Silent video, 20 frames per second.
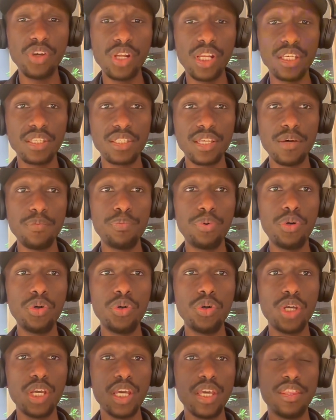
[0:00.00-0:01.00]
an
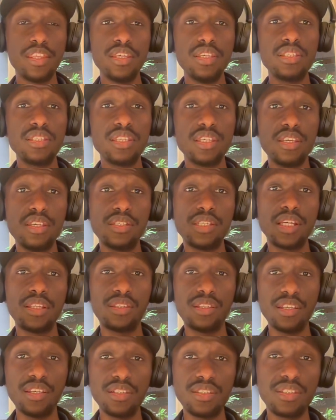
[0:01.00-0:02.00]
example, this is a
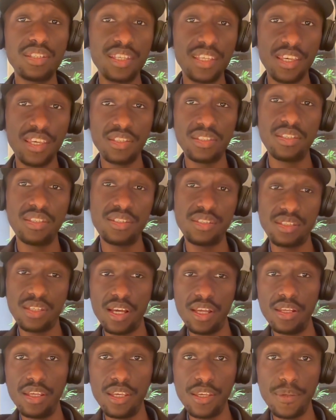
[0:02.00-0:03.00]
test case
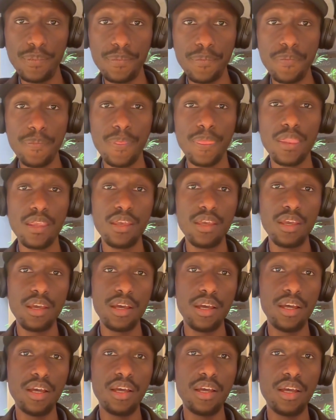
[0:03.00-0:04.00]
study
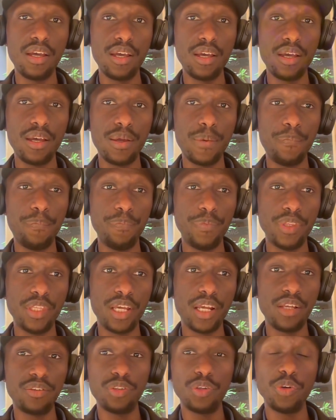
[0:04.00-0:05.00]

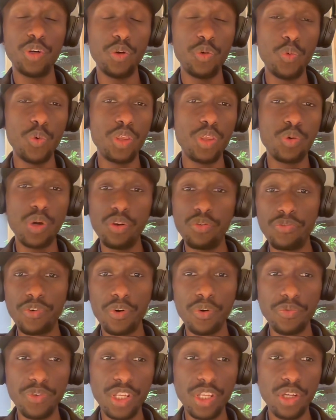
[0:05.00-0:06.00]
that with one of
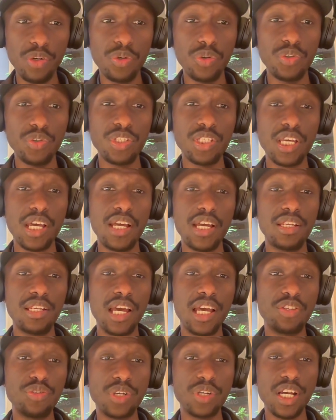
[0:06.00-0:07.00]
our videos. And
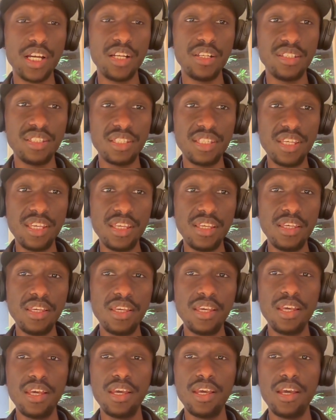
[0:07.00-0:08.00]
as you can see,
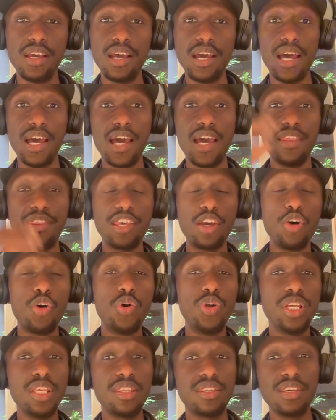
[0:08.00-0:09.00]
the
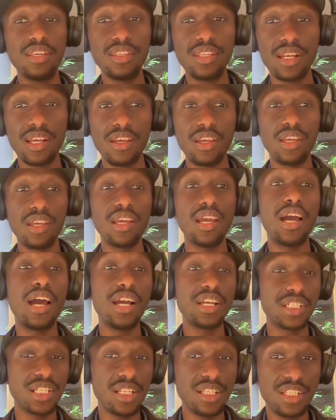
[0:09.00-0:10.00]
only thing that I
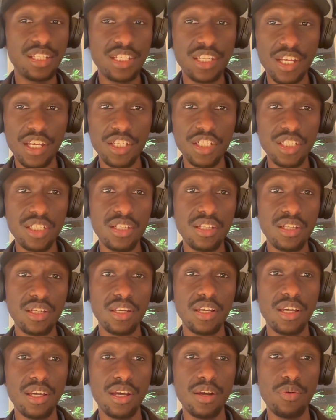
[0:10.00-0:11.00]
actually changed
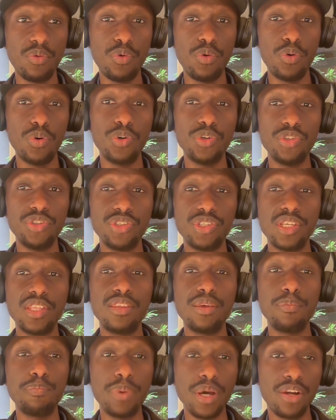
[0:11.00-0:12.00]
was
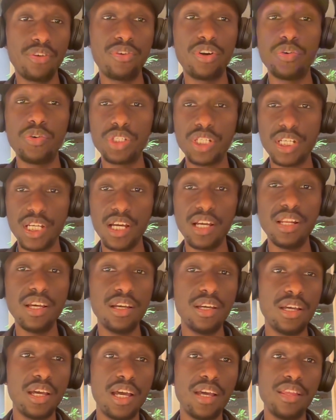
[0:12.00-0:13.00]
the background
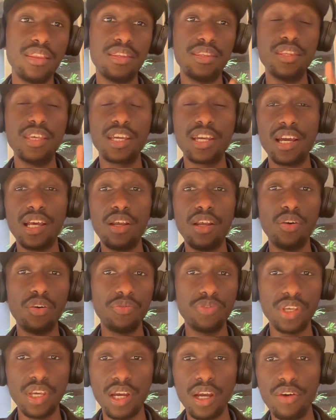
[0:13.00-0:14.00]
color and the color of
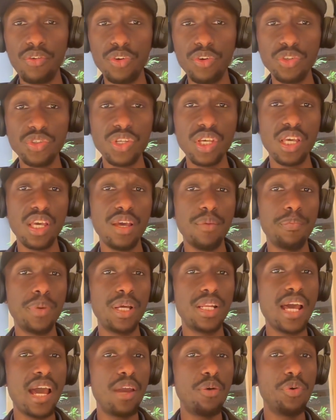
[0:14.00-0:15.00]
the arrows,
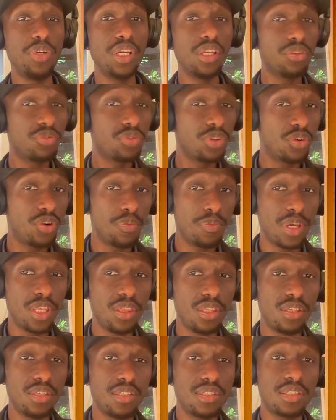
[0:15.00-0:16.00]
but I wouldn't recommend
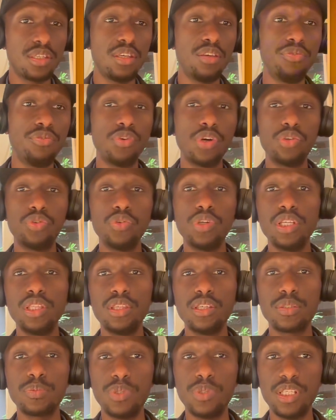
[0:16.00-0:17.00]
this. If you are doing
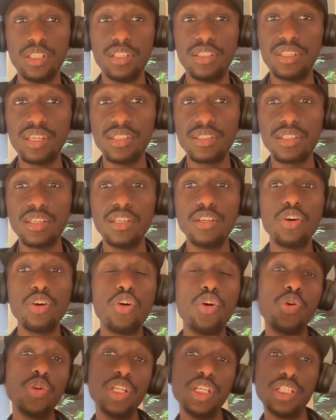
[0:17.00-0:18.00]
the split testing,
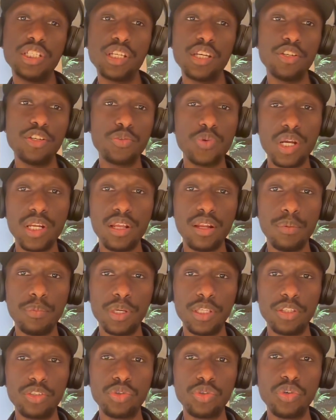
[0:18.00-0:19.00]
only change one
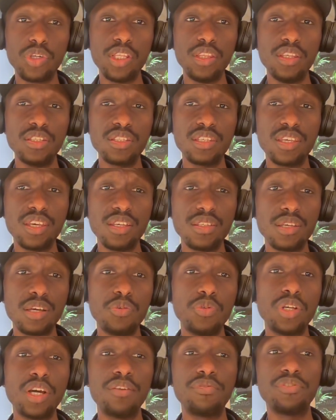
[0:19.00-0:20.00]
element. So in this case, I
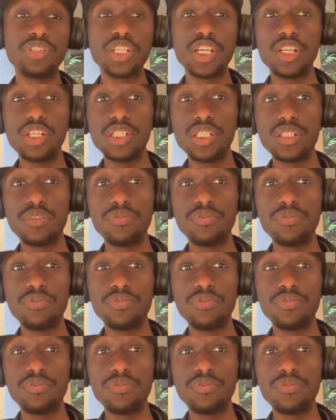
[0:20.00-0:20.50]
would have changed,